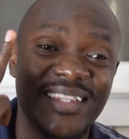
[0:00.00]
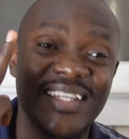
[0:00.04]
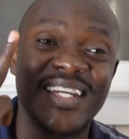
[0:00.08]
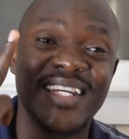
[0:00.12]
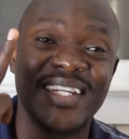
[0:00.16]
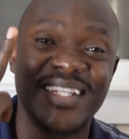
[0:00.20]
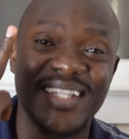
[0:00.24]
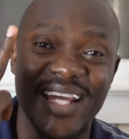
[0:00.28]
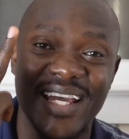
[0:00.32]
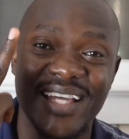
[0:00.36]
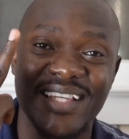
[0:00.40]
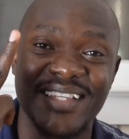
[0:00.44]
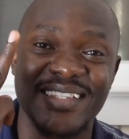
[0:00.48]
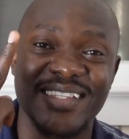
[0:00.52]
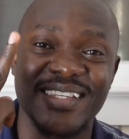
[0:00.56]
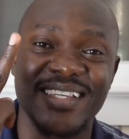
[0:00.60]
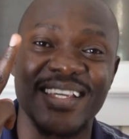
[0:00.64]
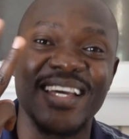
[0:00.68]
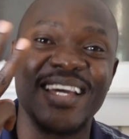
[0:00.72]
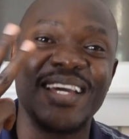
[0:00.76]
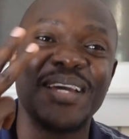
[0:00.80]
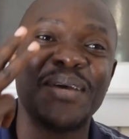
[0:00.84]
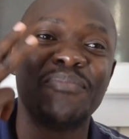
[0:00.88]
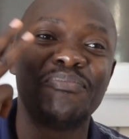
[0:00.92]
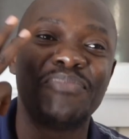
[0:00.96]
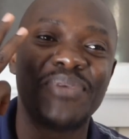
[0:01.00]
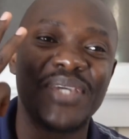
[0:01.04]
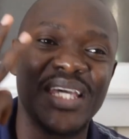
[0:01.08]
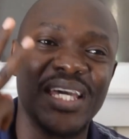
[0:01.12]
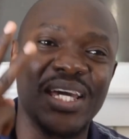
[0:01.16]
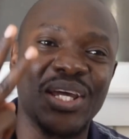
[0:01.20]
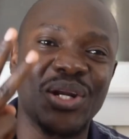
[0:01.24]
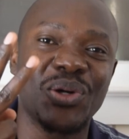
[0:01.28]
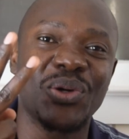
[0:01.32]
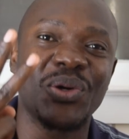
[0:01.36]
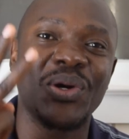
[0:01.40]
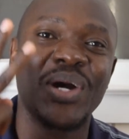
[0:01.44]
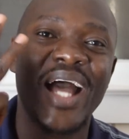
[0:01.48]
tenths.
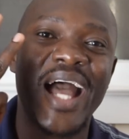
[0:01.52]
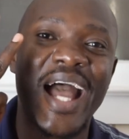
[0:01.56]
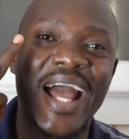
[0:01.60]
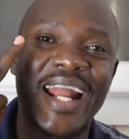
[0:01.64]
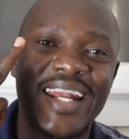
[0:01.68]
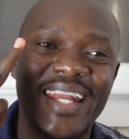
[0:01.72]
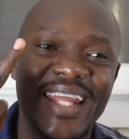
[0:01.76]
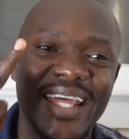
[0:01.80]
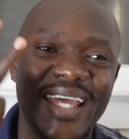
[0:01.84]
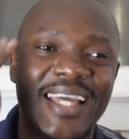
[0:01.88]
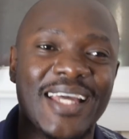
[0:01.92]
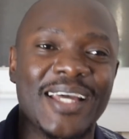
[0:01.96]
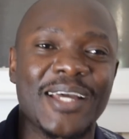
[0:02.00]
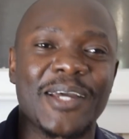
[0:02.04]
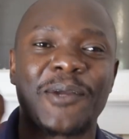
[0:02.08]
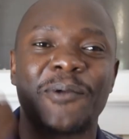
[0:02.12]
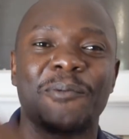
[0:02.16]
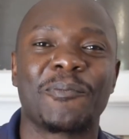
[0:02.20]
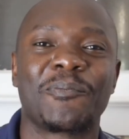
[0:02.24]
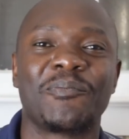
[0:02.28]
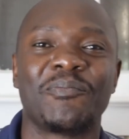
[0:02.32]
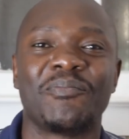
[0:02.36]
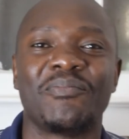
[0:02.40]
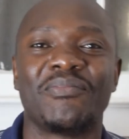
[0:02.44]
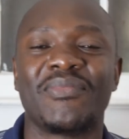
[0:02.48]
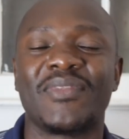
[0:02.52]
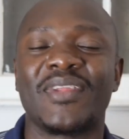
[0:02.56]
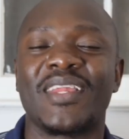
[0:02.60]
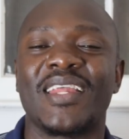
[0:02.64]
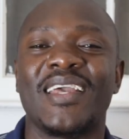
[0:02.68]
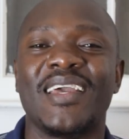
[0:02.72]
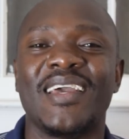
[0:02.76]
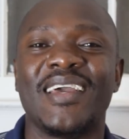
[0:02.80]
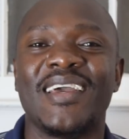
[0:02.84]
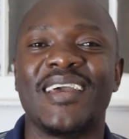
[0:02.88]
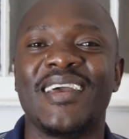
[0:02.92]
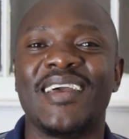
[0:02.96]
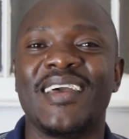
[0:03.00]
Piero adek.
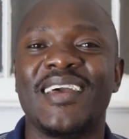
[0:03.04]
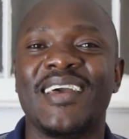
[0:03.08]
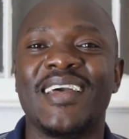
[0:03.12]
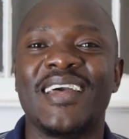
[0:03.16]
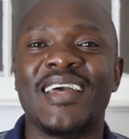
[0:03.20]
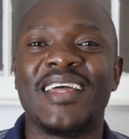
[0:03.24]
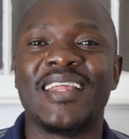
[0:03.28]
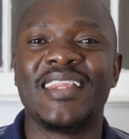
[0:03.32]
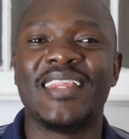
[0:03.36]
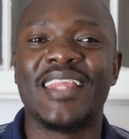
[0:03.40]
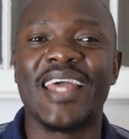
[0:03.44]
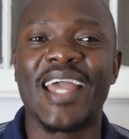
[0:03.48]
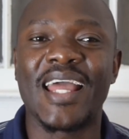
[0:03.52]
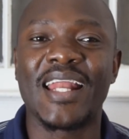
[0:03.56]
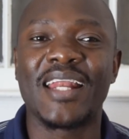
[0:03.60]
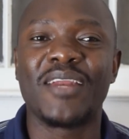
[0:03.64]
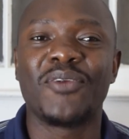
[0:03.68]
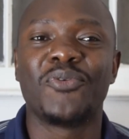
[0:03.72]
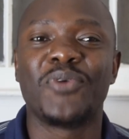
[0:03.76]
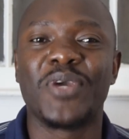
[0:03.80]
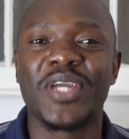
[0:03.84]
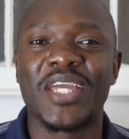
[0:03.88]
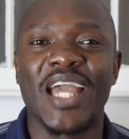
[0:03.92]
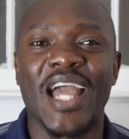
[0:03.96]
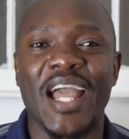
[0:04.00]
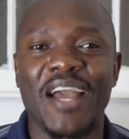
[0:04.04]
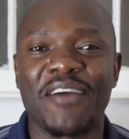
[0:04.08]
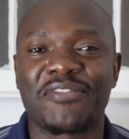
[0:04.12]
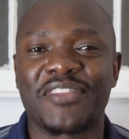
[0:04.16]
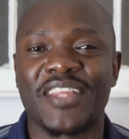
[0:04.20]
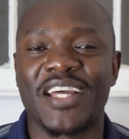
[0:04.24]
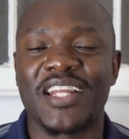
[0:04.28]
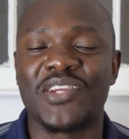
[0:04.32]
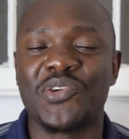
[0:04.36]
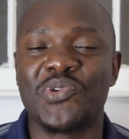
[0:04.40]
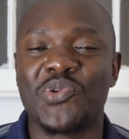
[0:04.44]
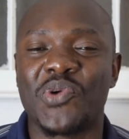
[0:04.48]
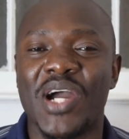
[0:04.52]
Then we have
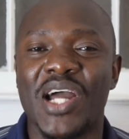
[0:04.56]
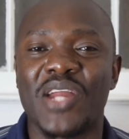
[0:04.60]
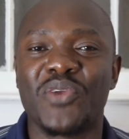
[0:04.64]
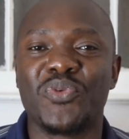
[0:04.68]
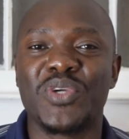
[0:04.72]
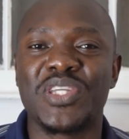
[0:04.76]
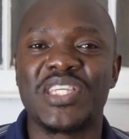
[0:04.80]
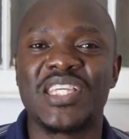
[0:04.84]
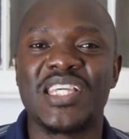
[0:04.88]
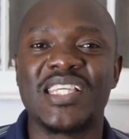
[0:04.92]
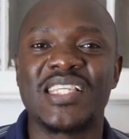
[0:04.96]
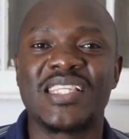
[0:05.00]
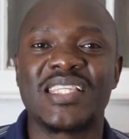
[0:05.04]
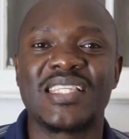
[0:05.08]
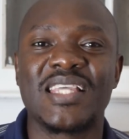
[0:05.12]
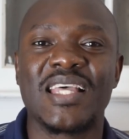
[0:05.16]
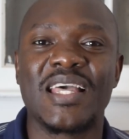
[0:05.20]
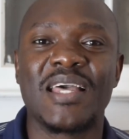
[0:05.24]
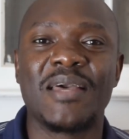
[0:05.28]
31, which is